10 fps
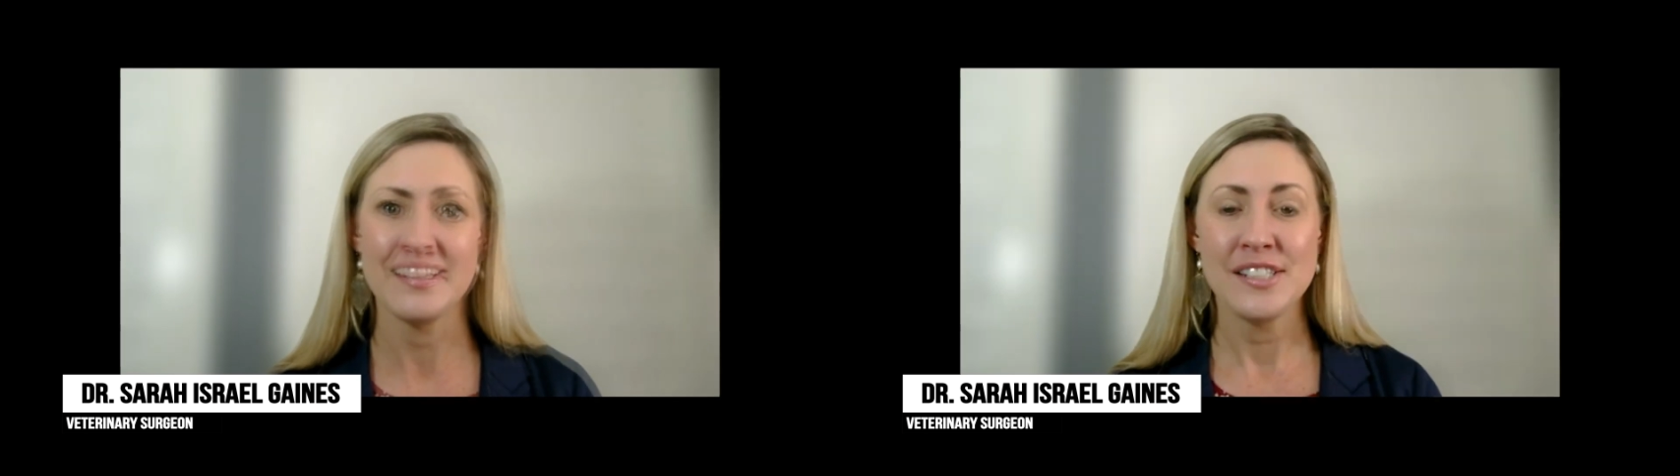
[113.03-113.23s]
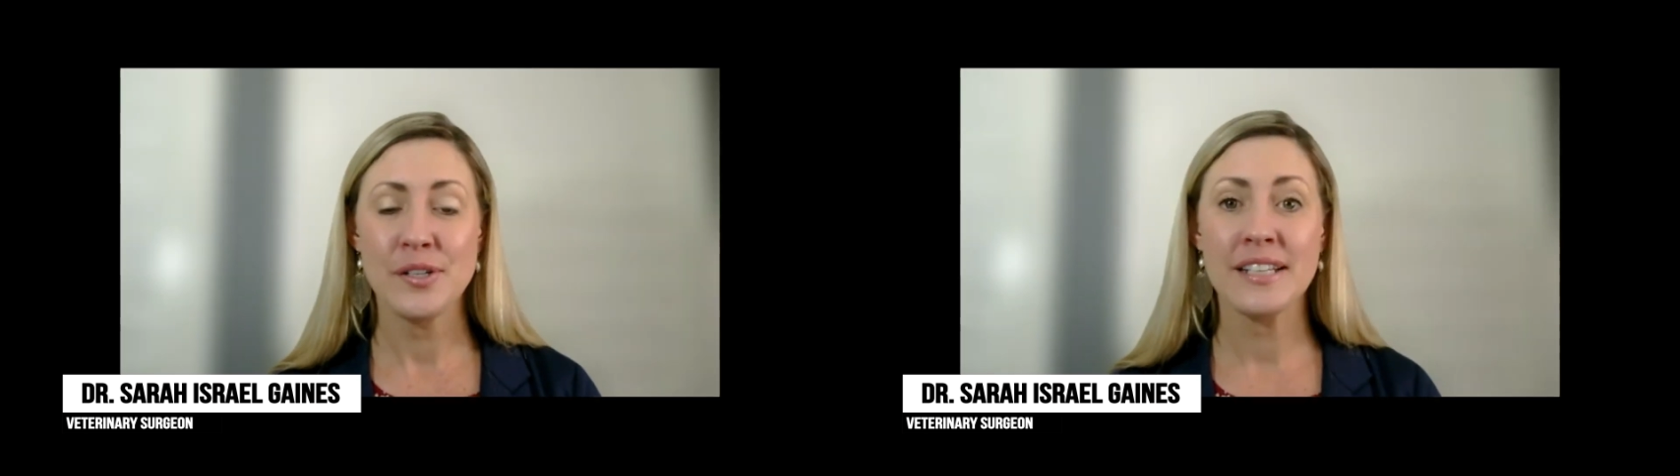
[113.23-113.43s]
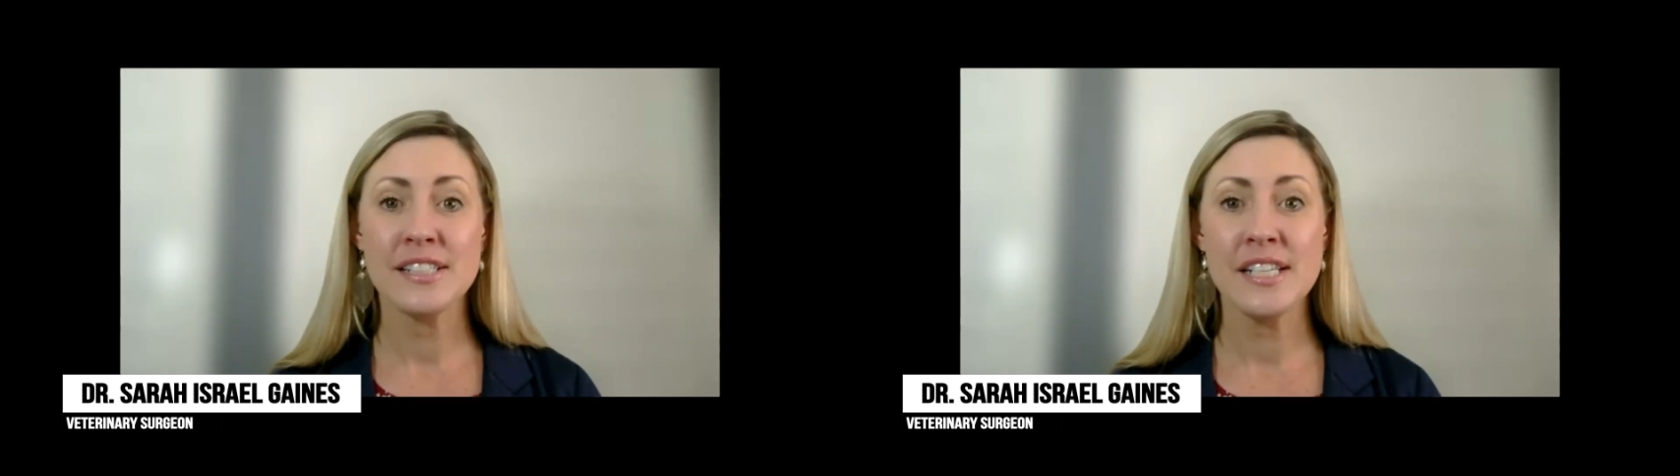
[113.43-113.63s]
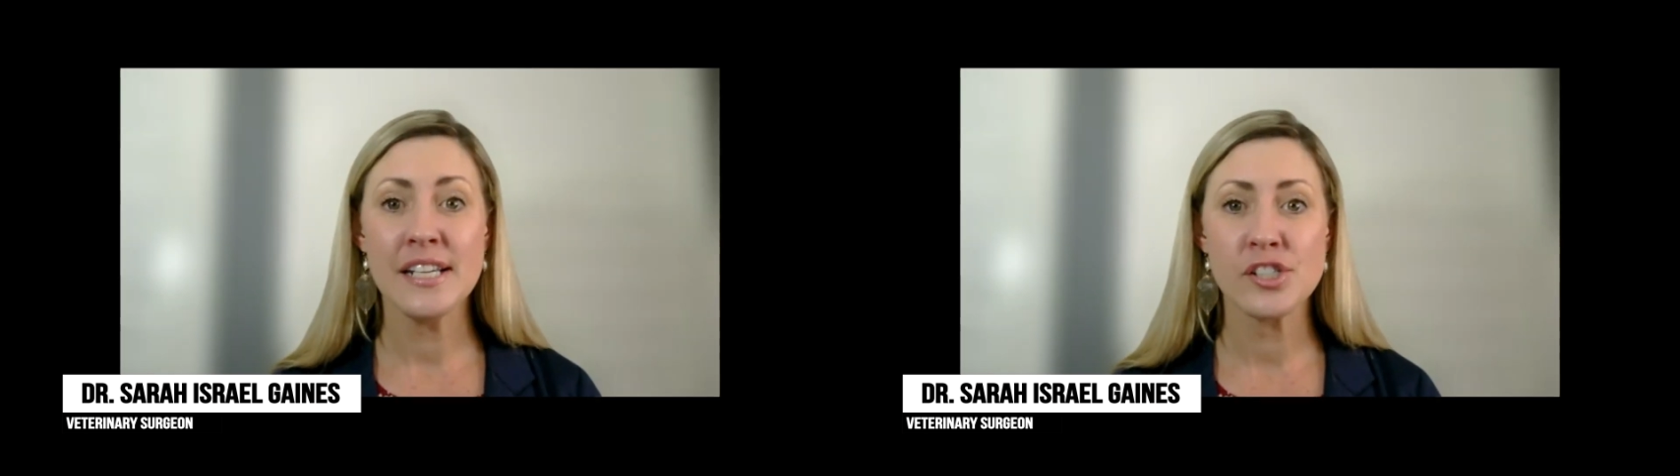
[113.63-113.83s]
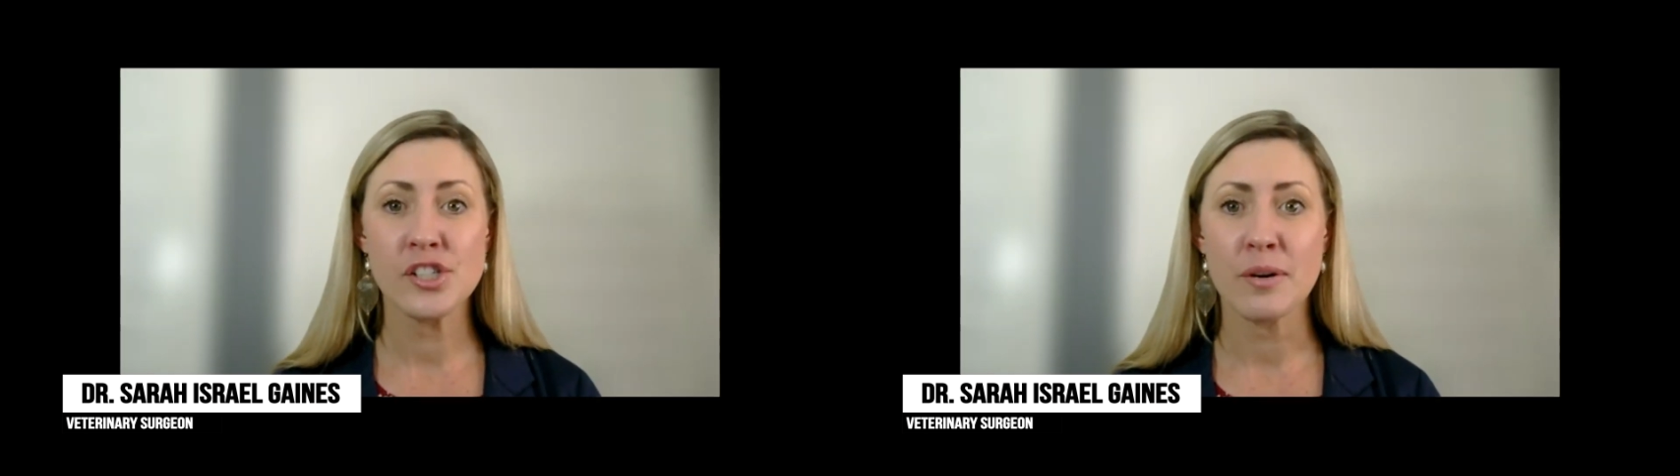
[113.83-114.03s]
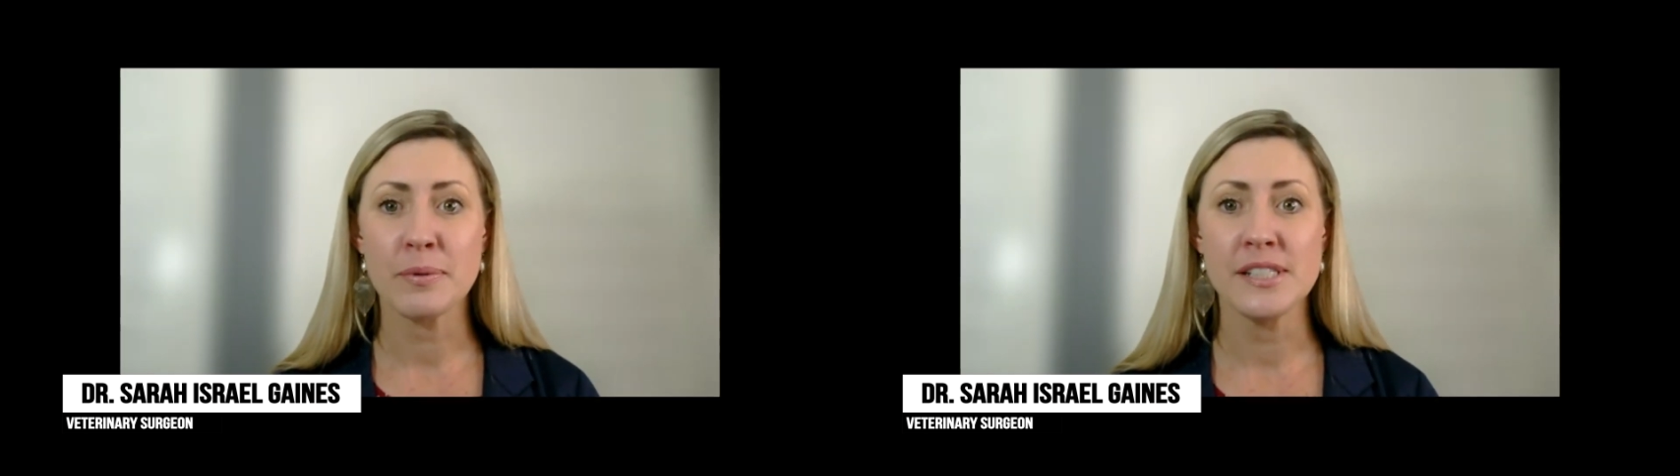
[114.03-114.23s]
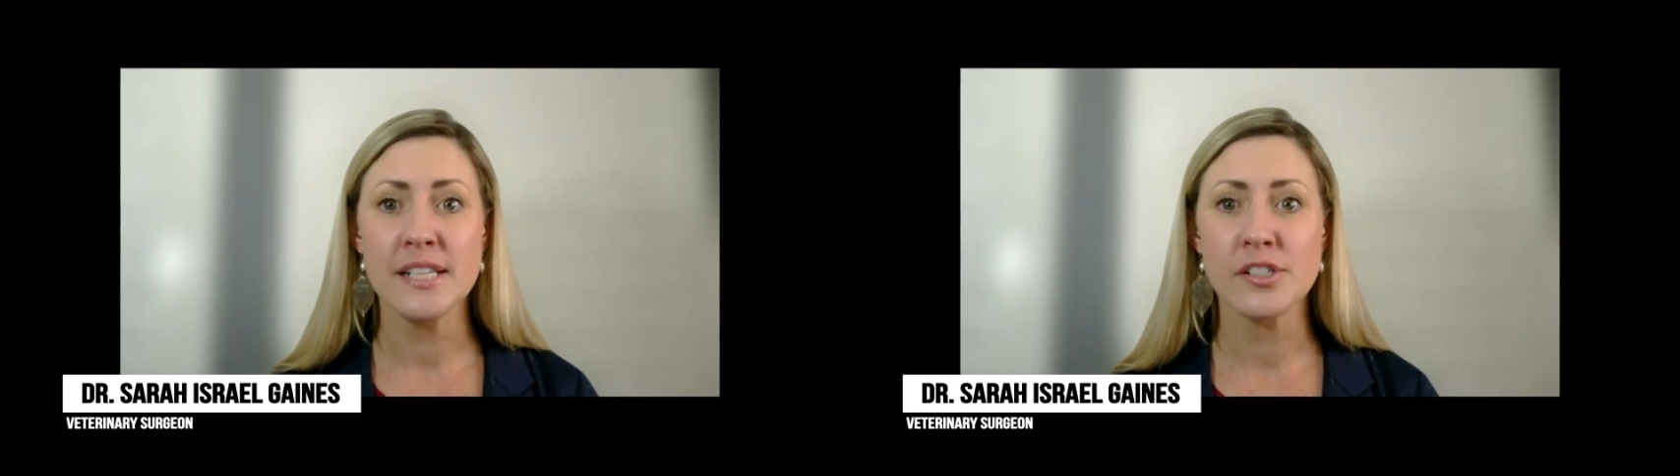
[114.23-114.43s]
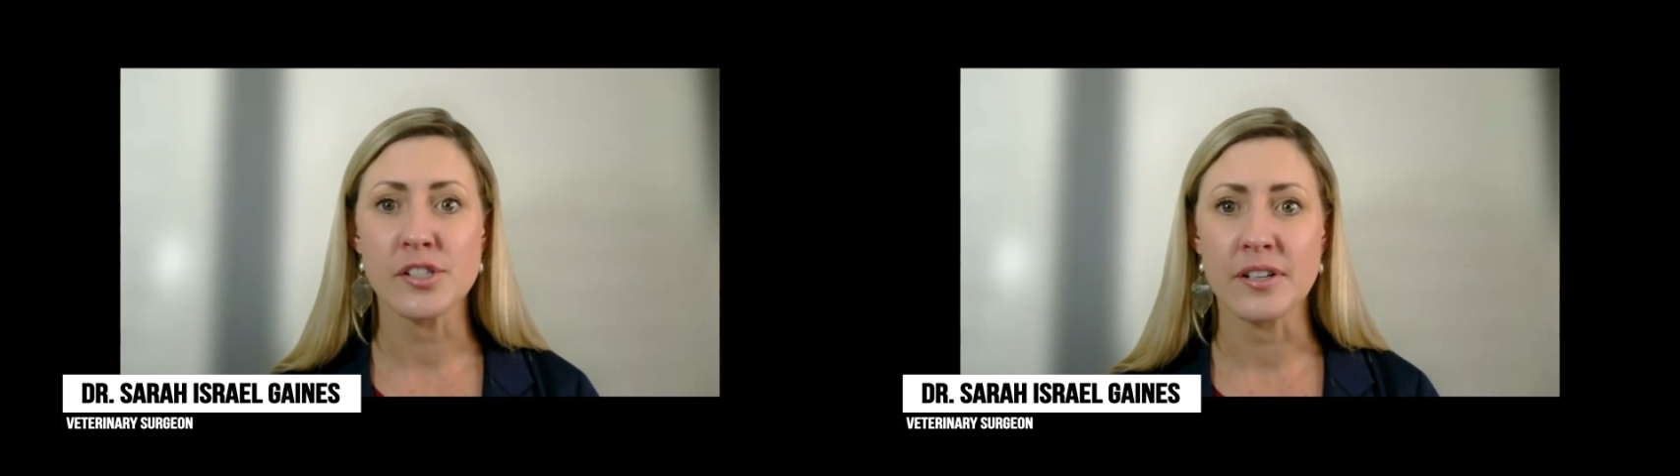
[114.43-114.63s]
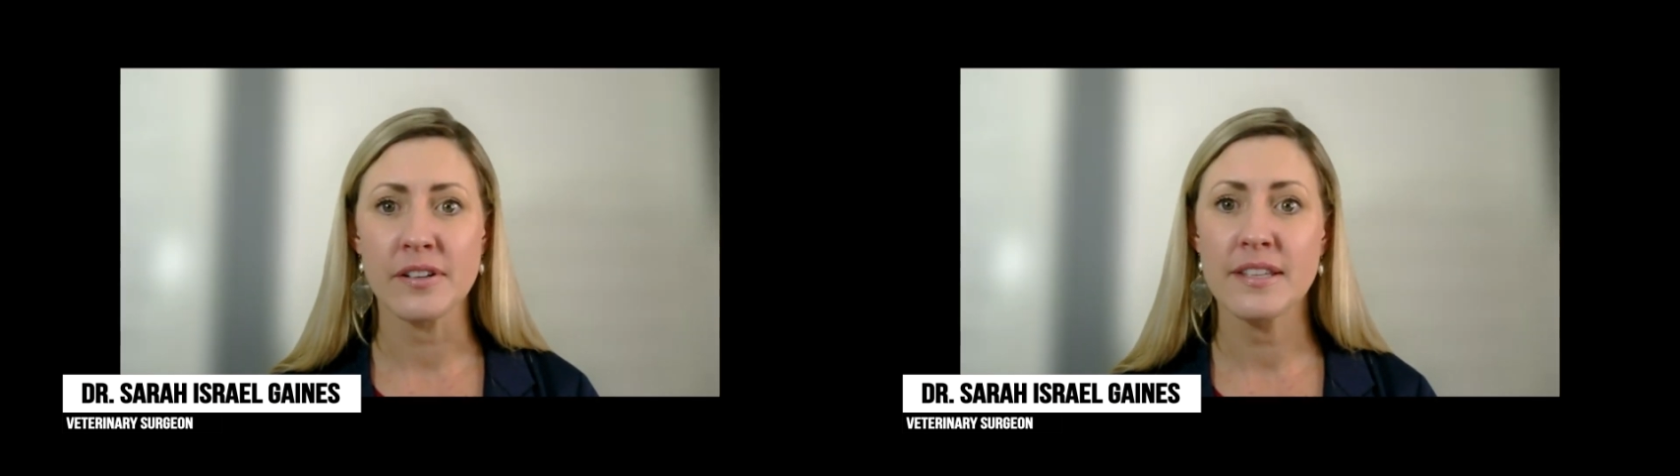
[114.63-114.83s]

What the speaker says: During a THR procedure,